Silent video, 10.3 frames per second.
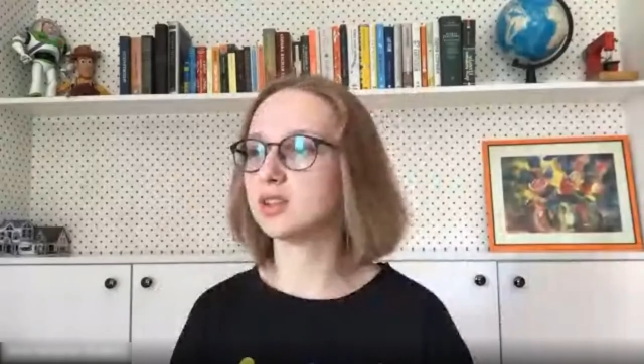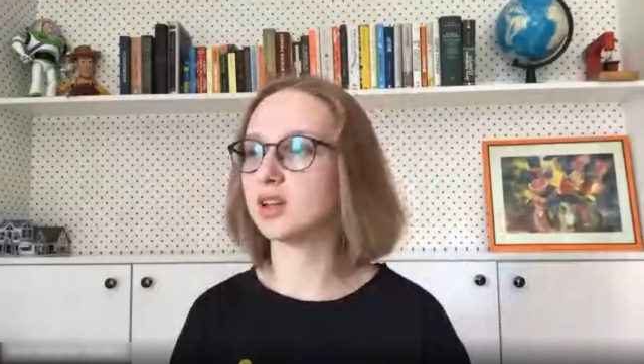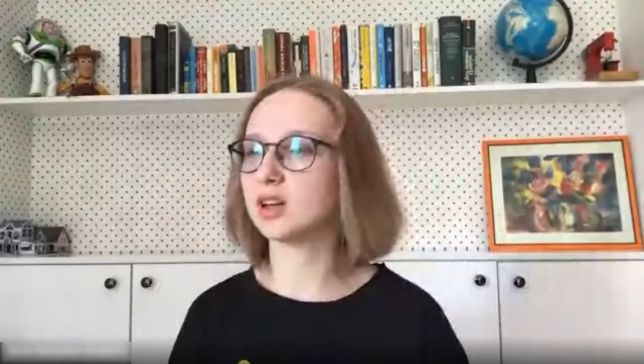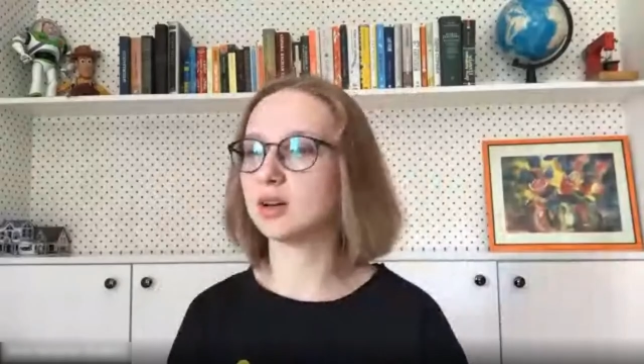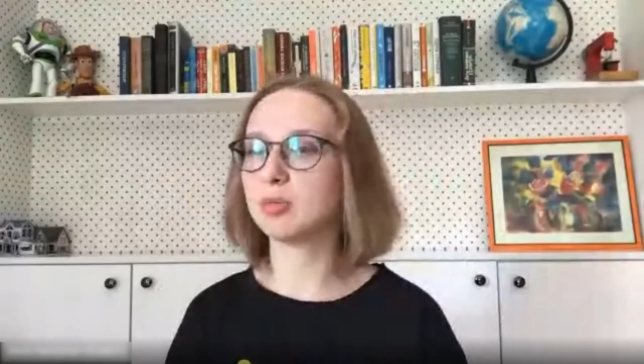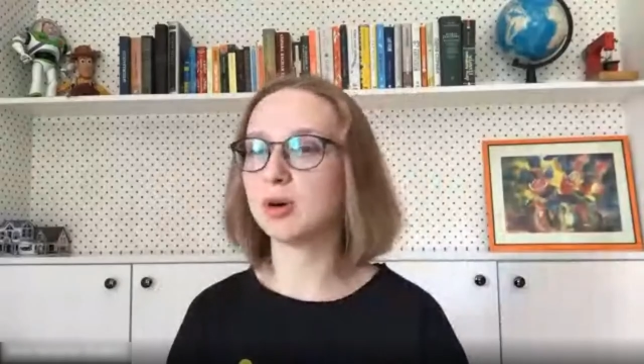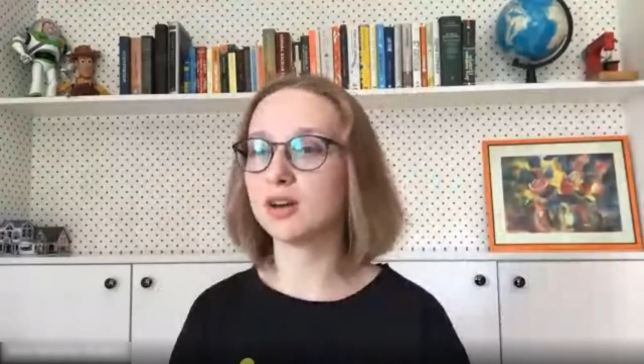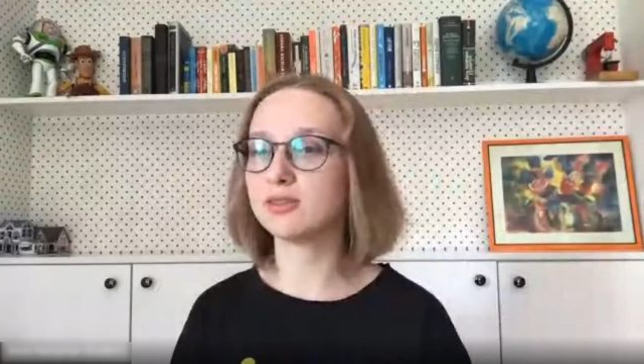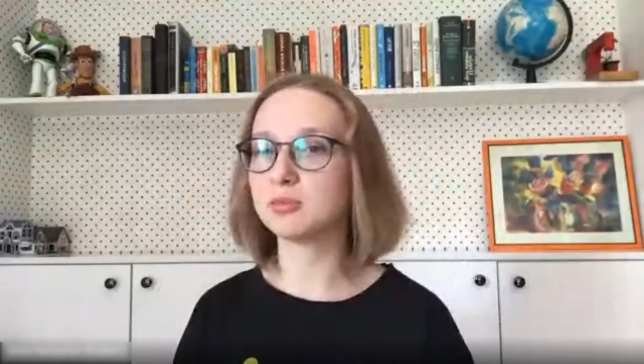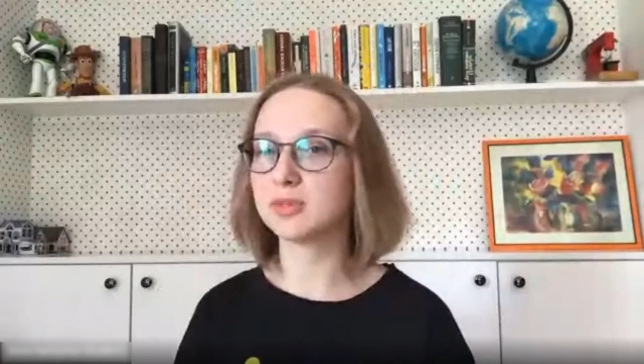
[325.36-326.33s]

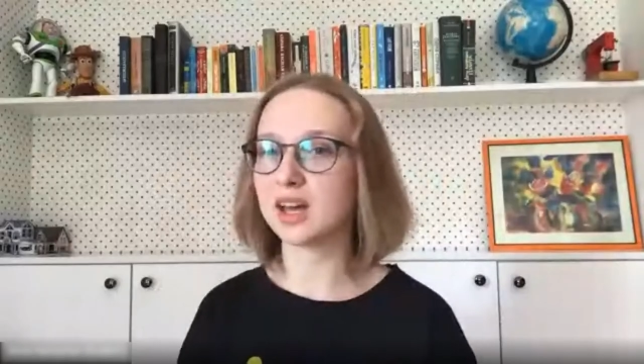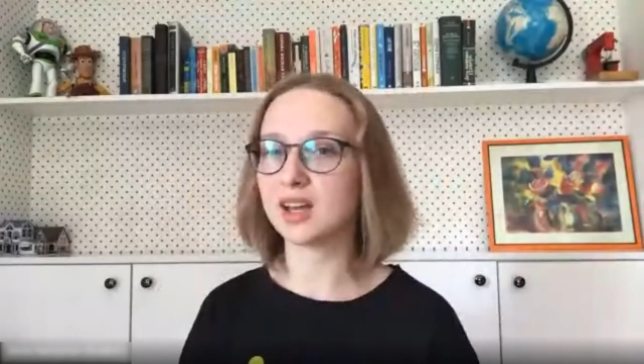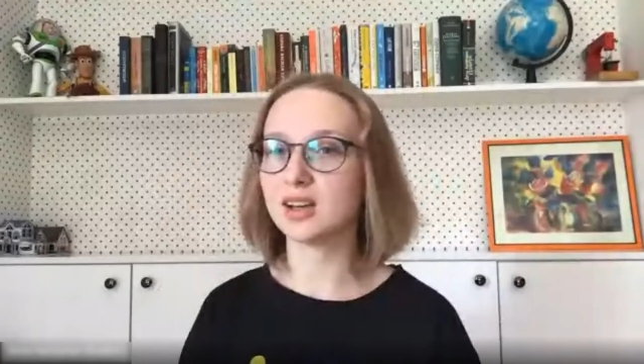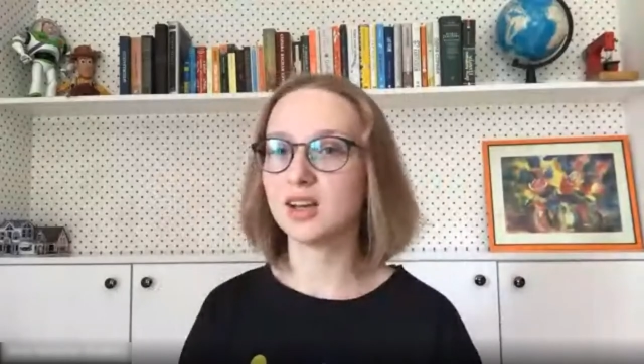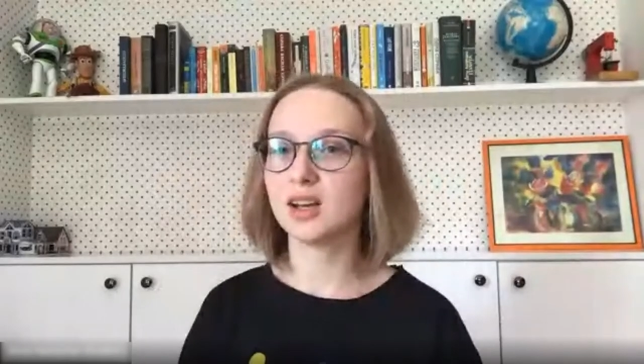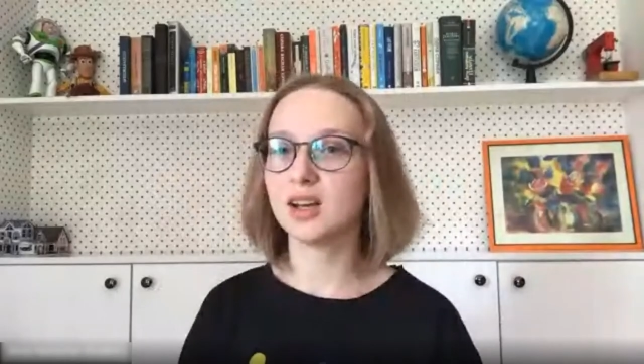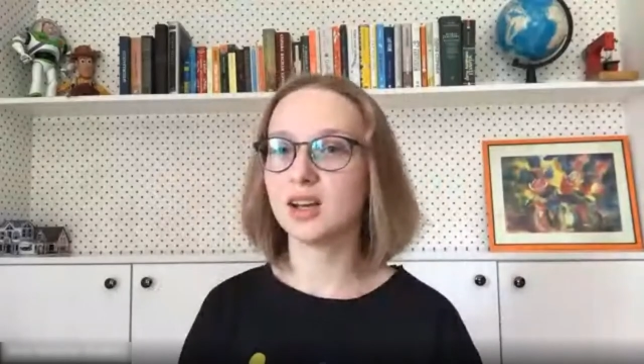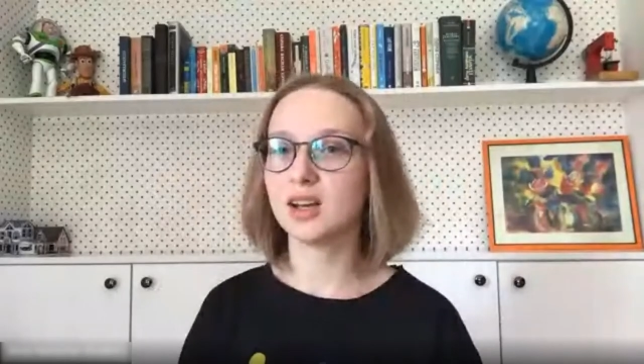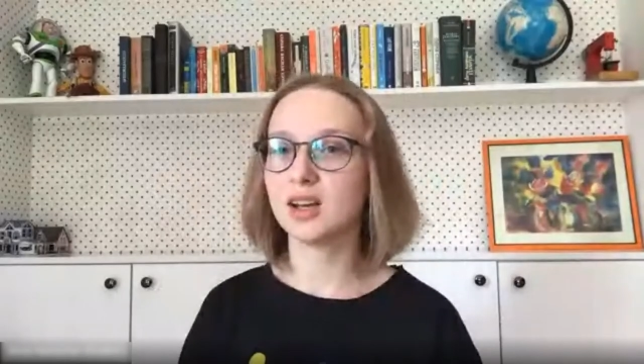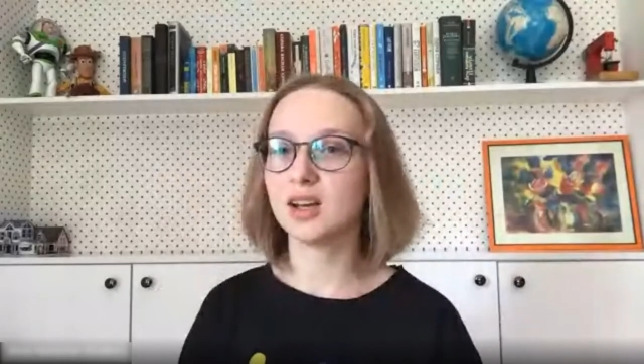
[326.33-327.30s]
apart from that,
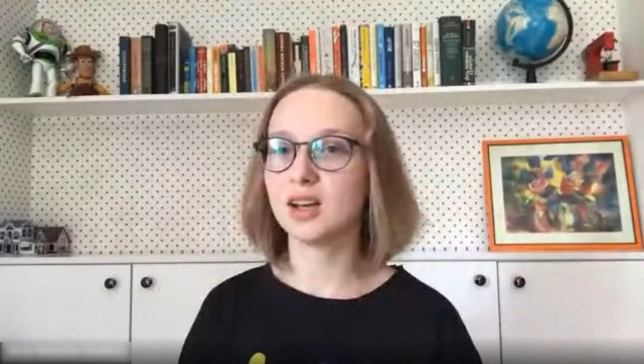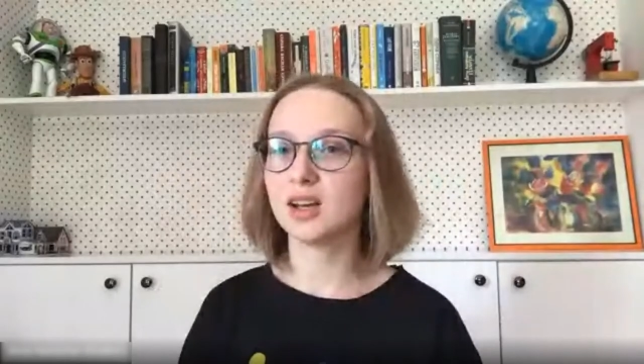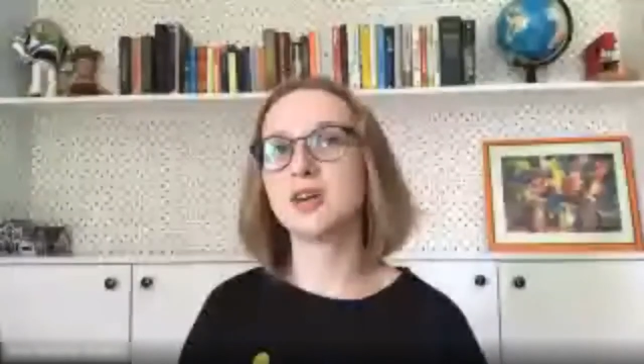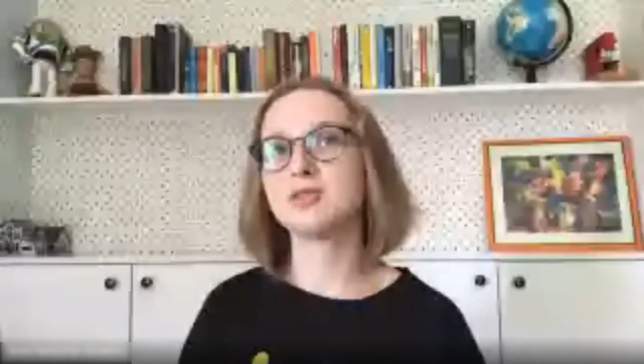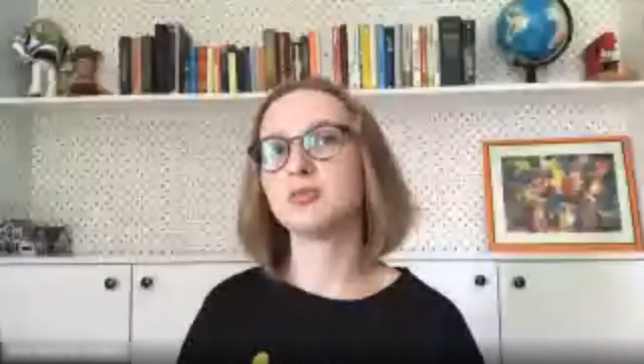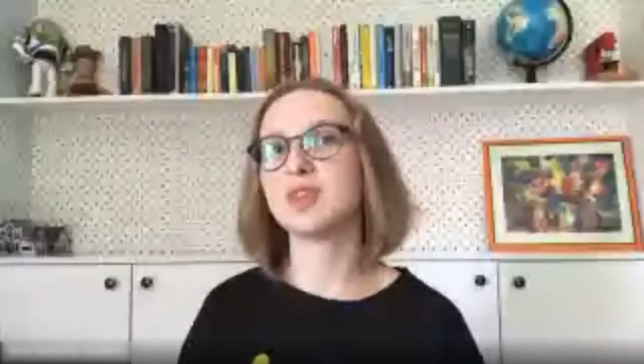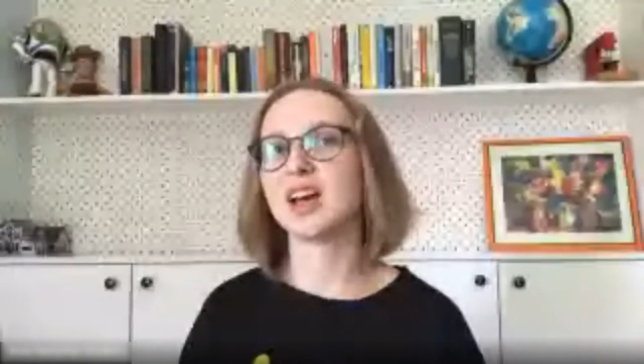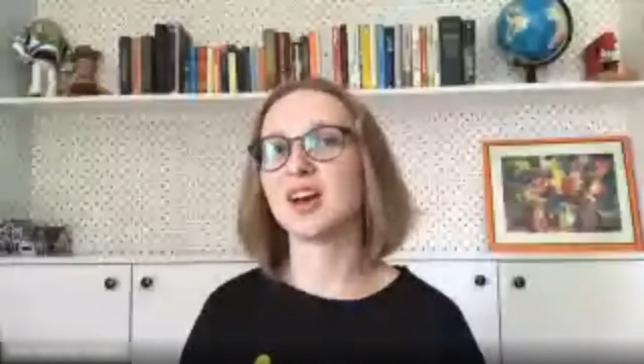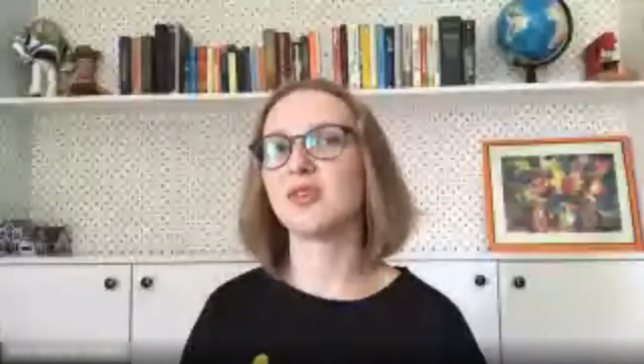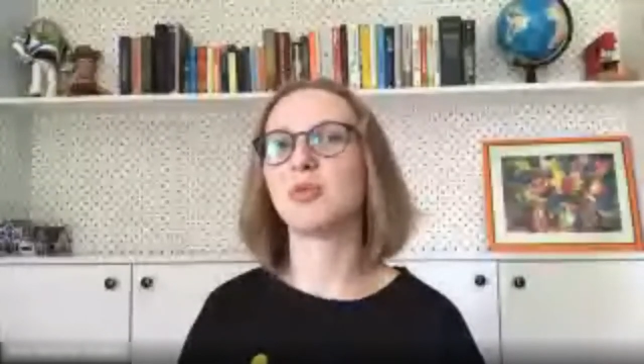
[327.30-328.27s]
apart from
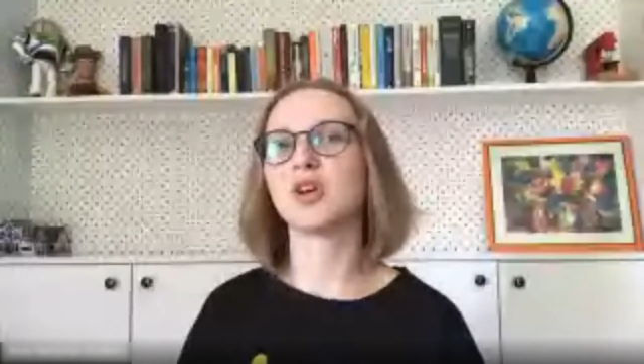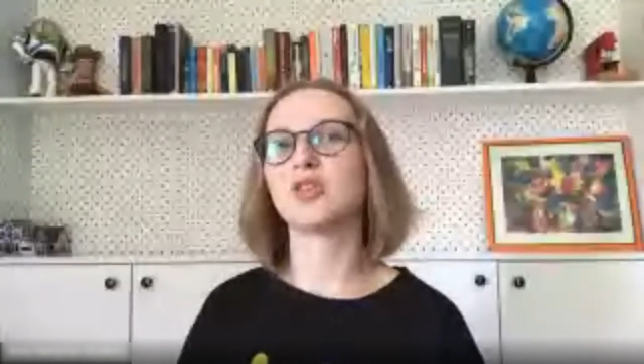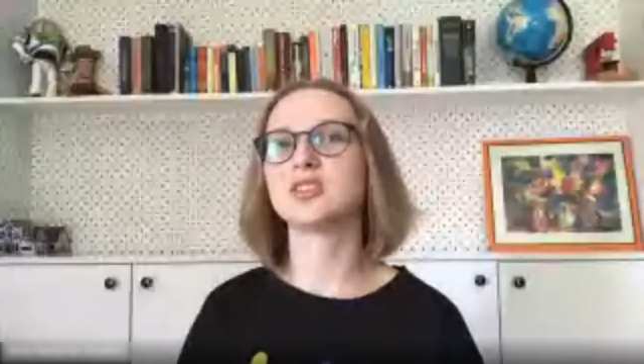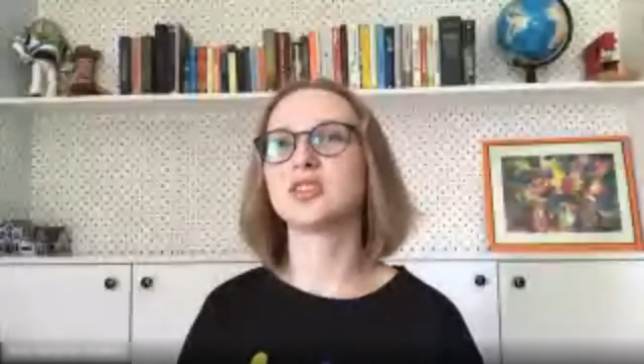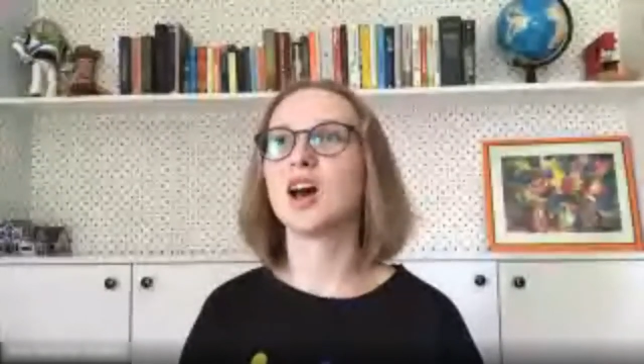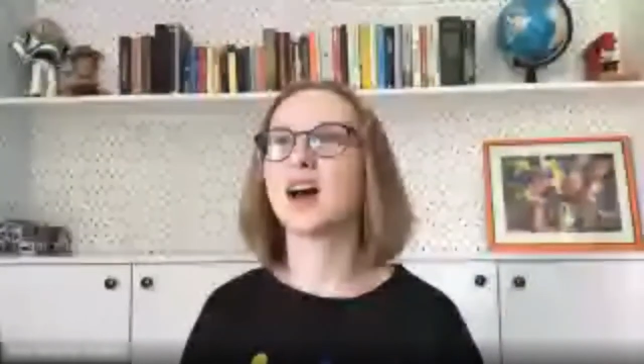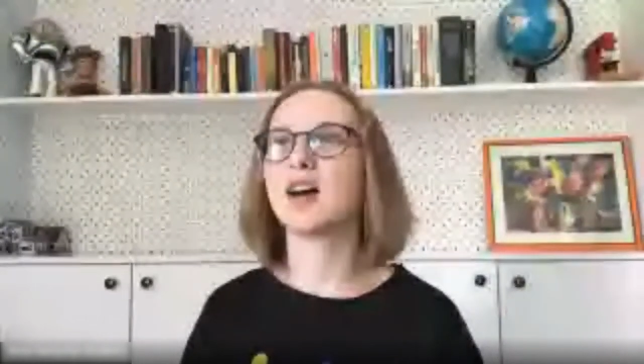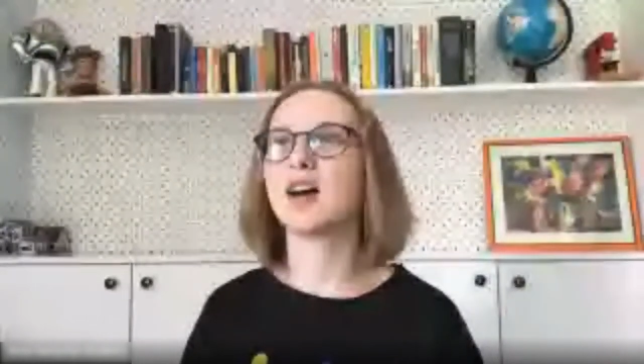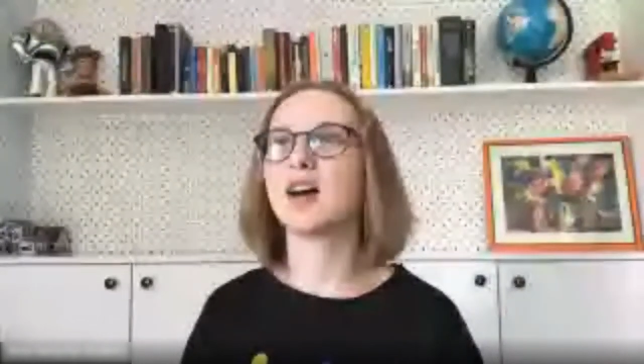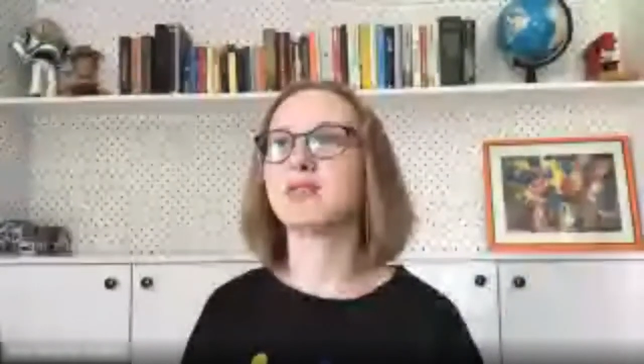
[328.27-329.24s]
that, we also
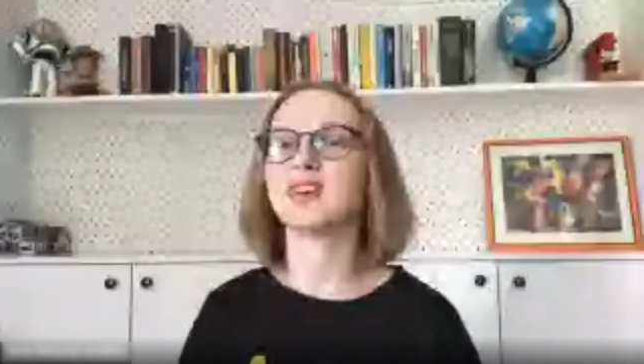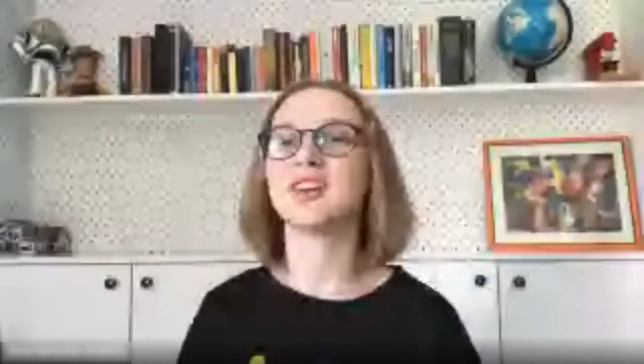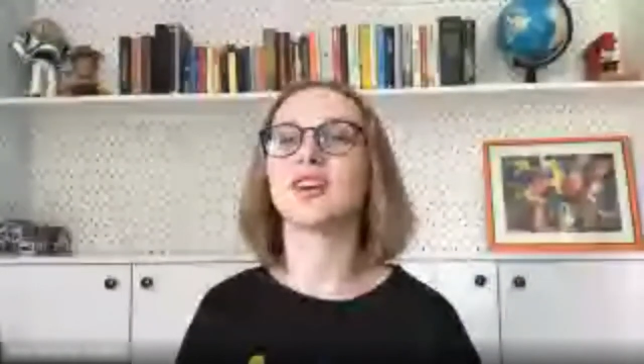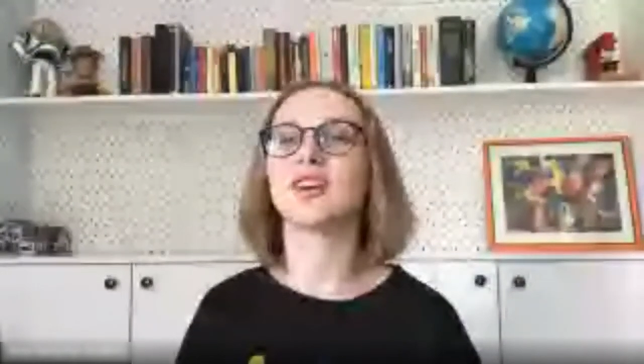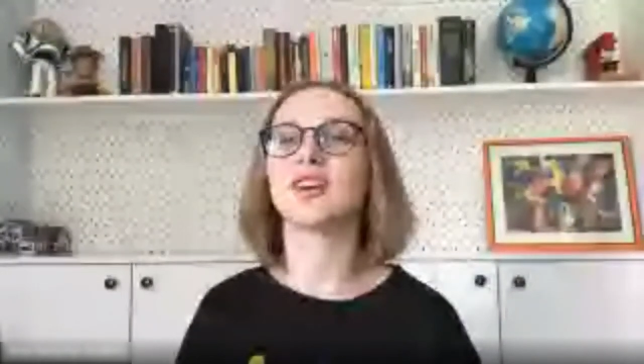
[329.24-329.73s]
have uh,